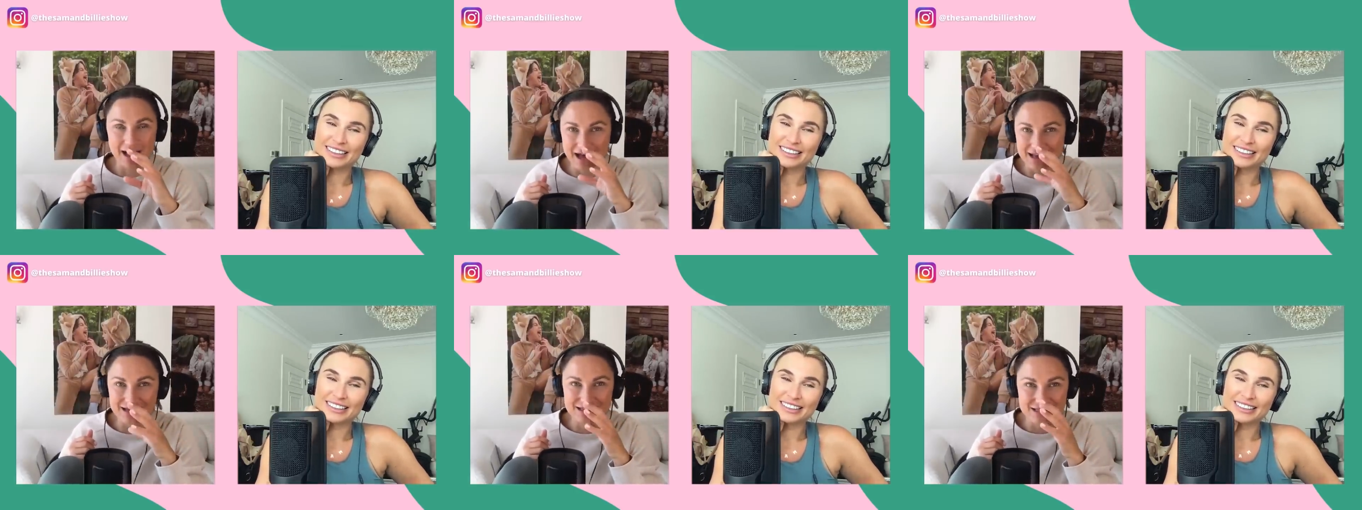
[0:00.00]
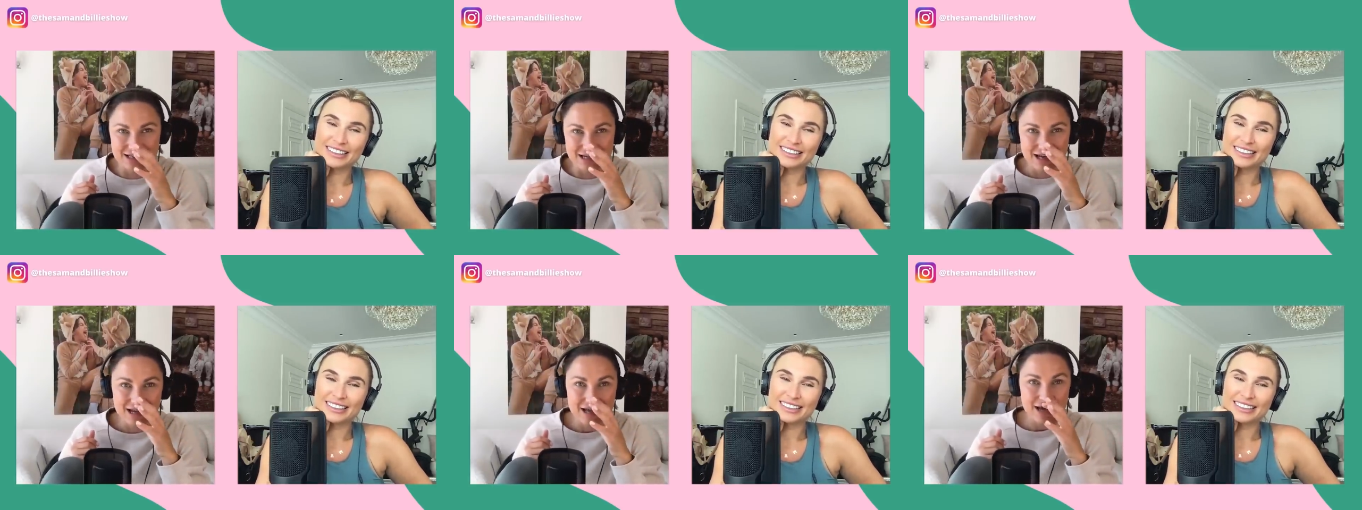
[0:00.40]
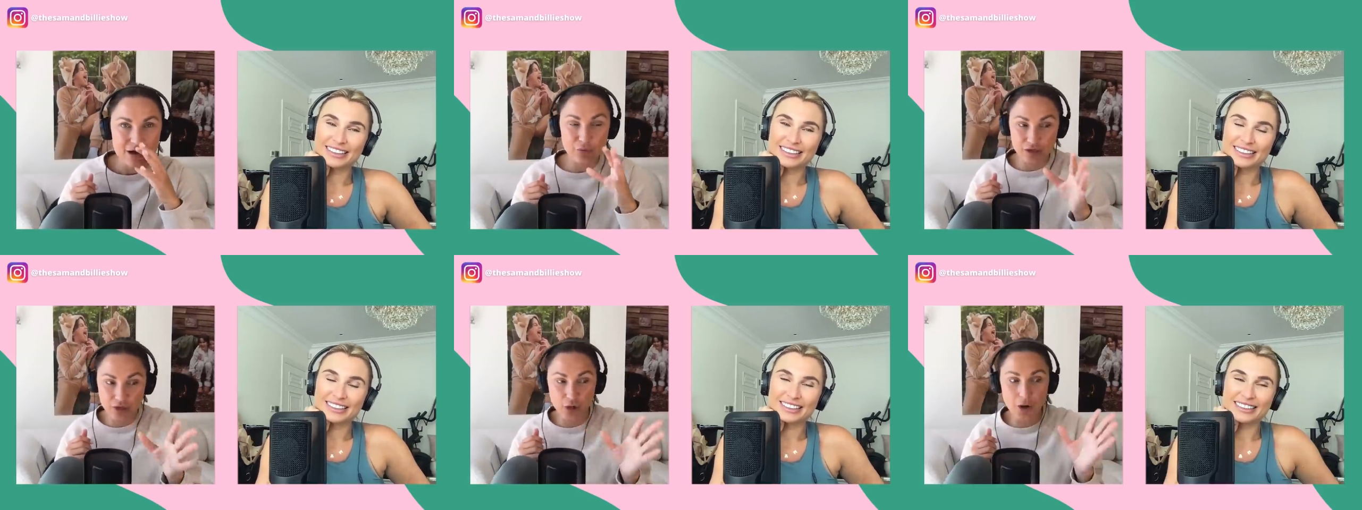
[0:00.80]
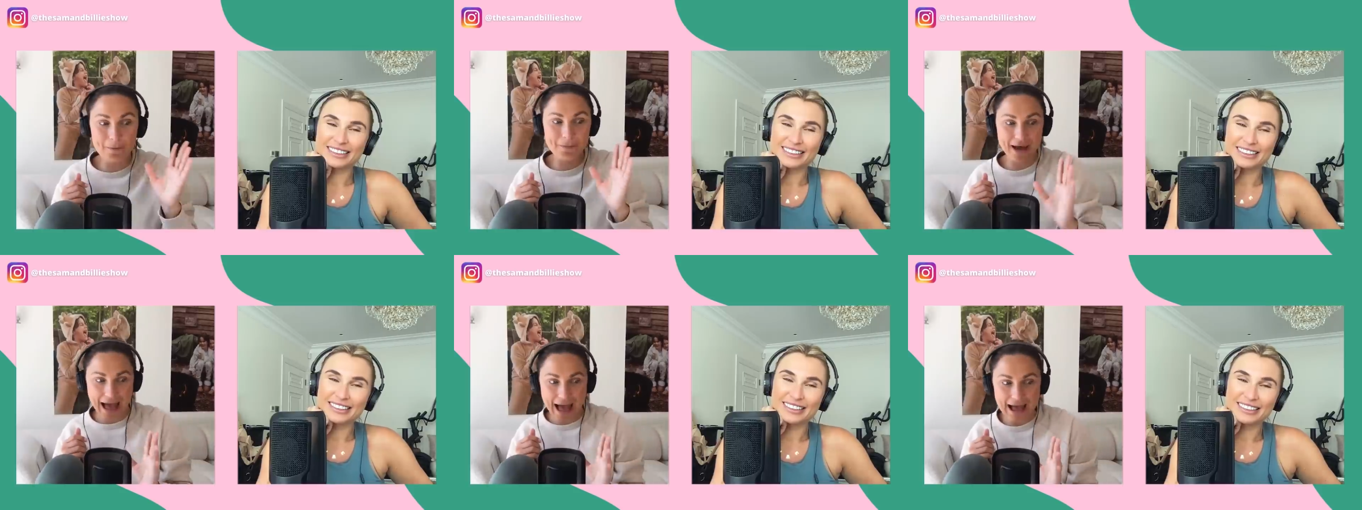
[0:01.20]
Speaker 1: and when I
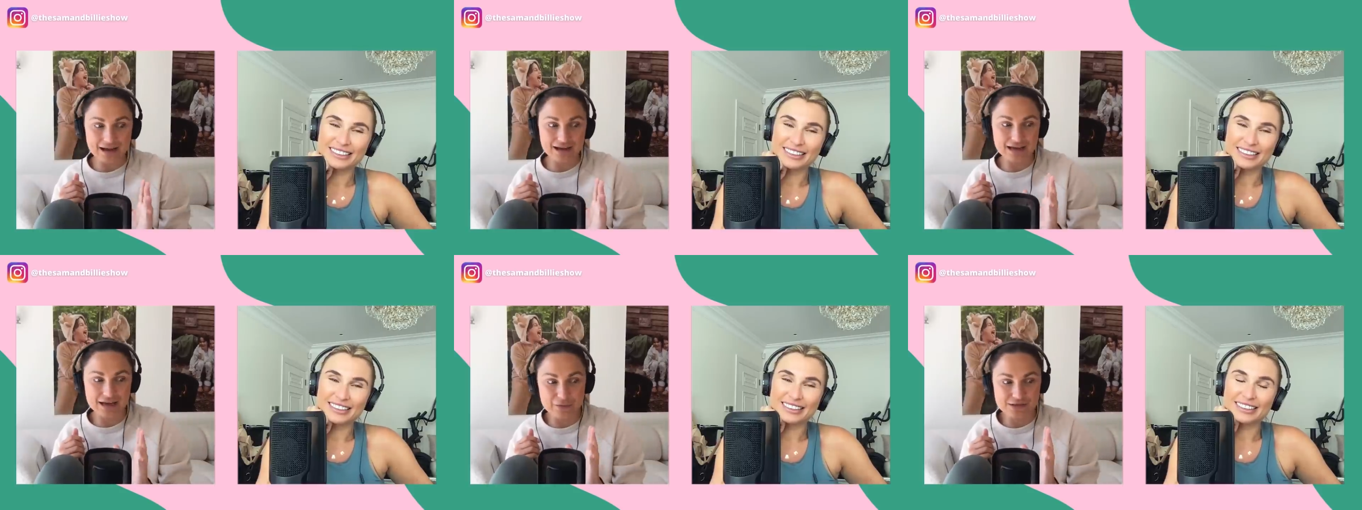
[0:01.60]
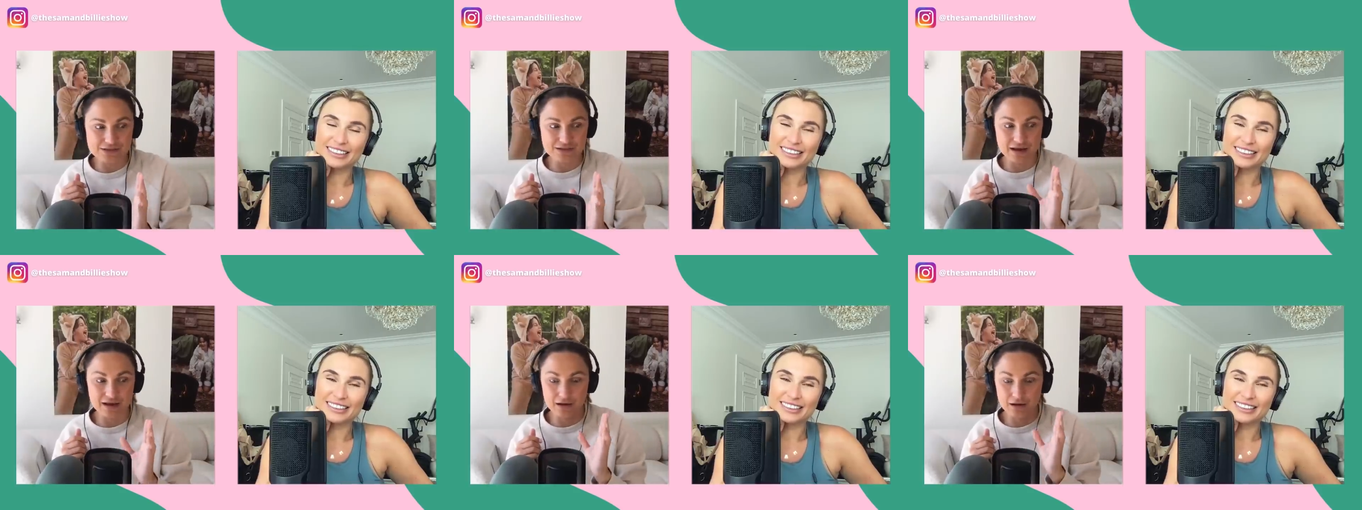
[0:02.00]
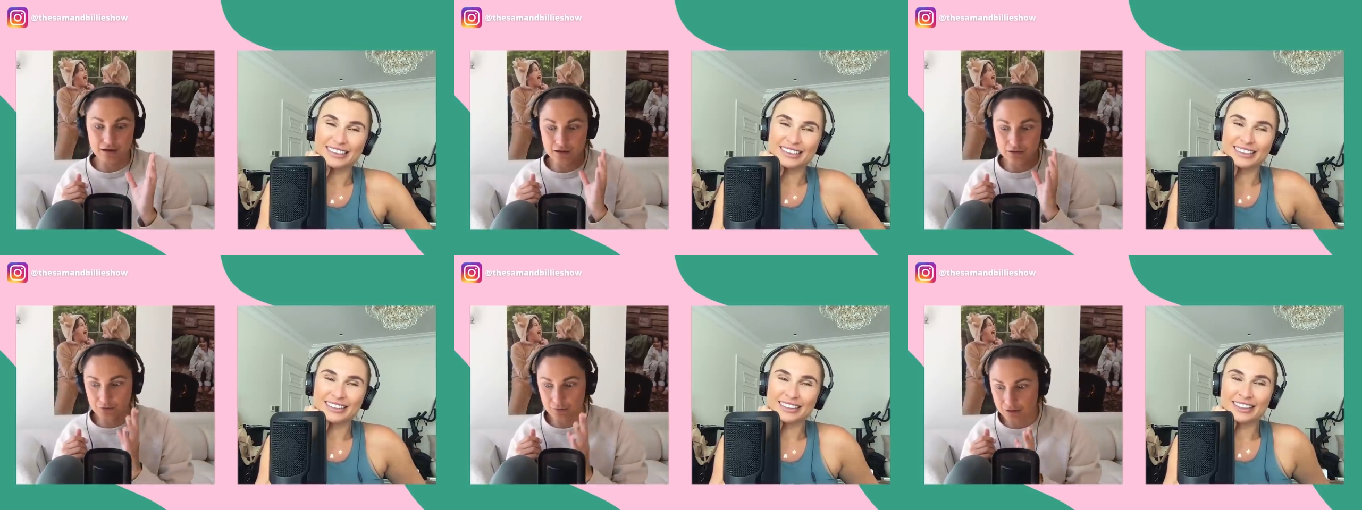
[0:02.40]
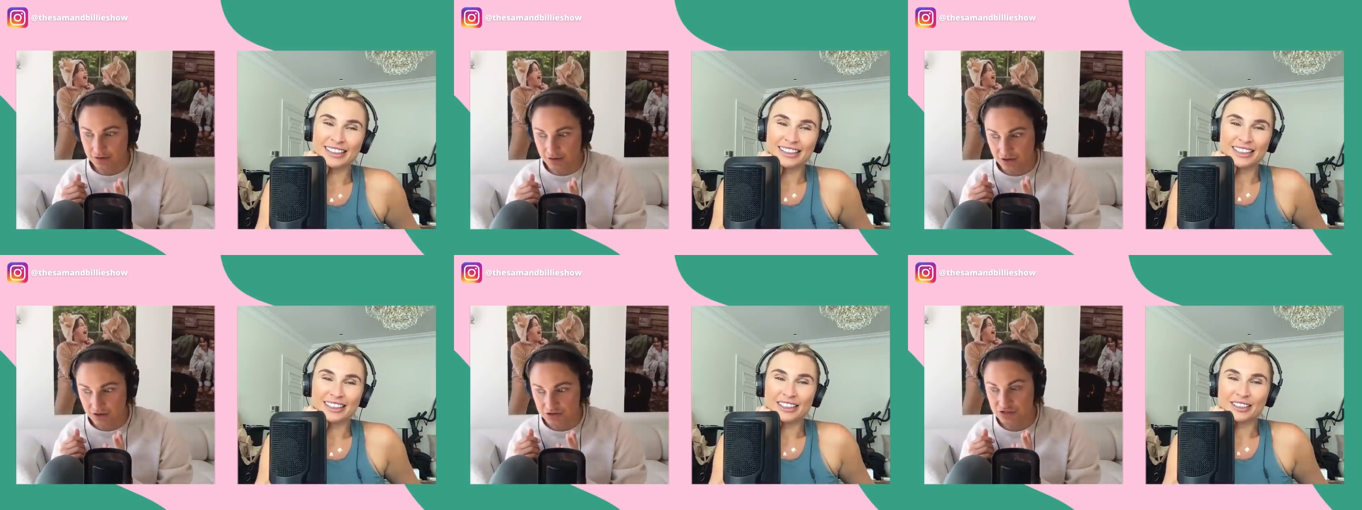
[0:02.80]
got back, it was like oh my
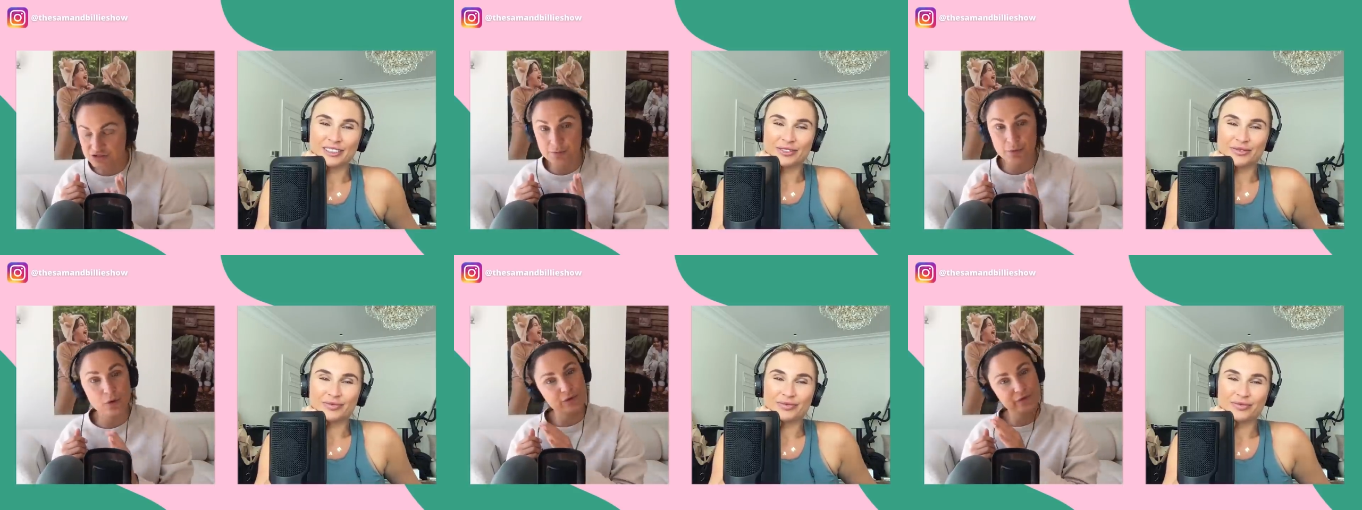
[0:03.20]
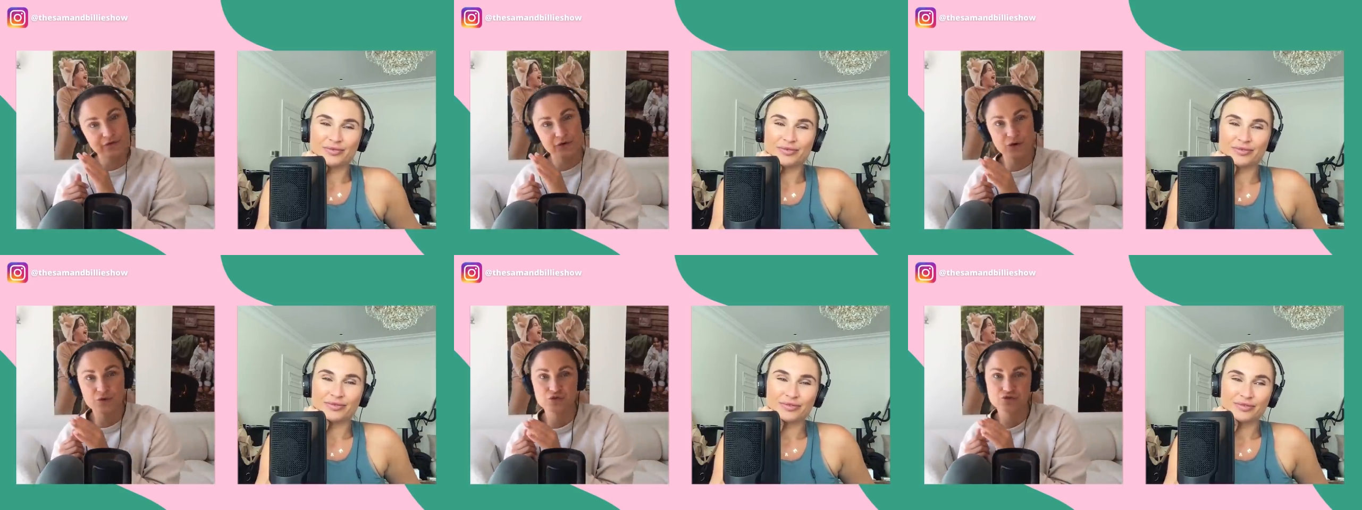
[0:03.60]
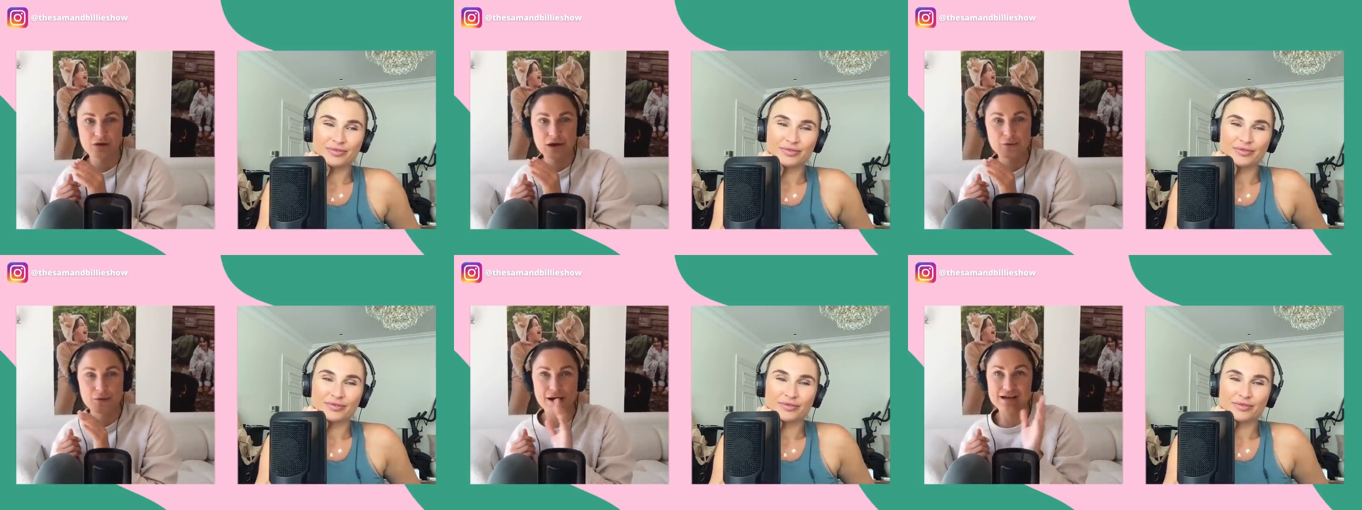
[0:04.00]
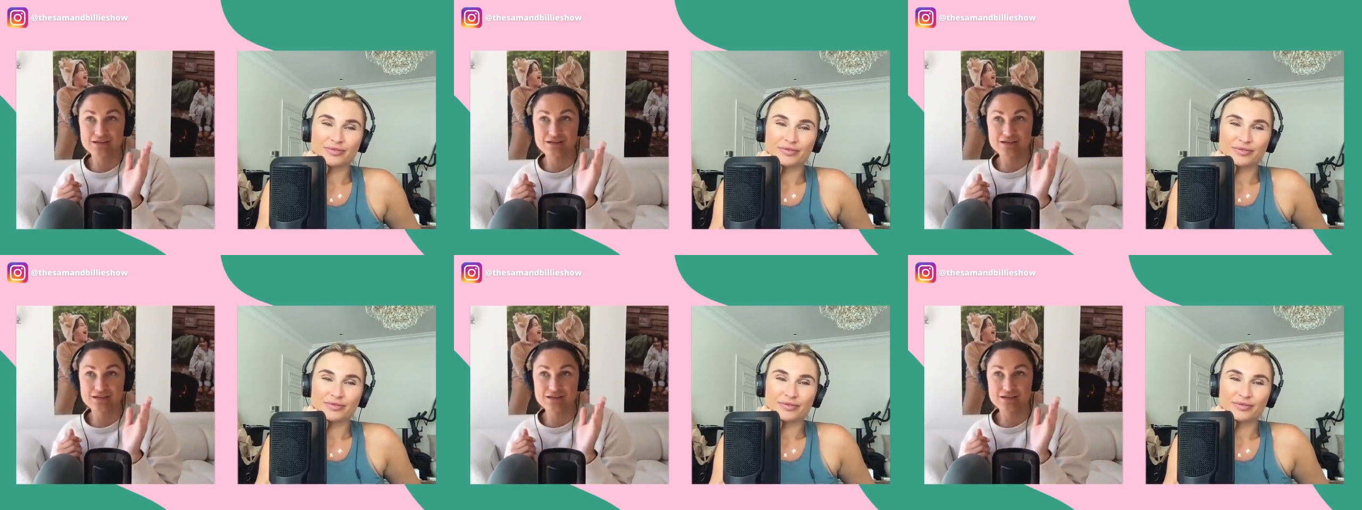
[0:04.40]
gosh, because Paul flew straight away.